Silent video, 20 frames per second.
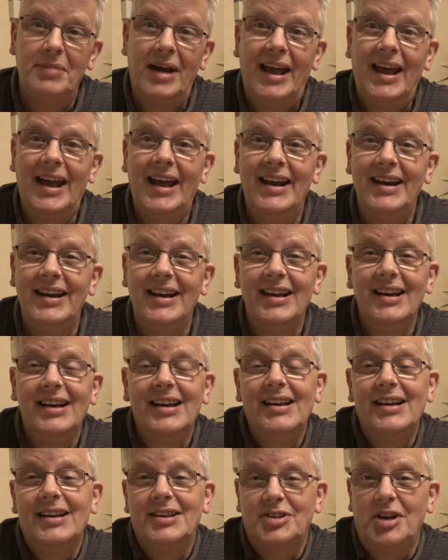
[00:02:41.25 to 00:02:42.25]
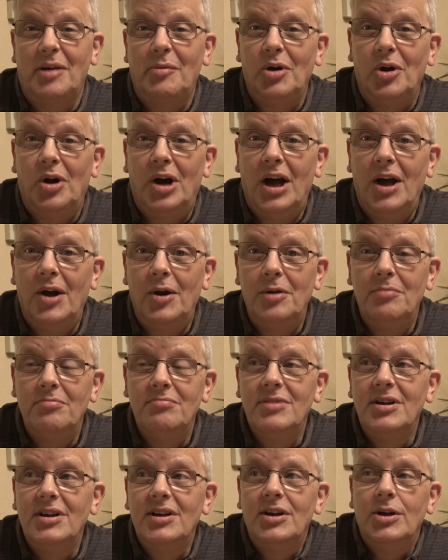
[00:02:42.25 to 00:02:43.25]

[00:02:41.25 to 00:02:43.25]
and by the time I got home,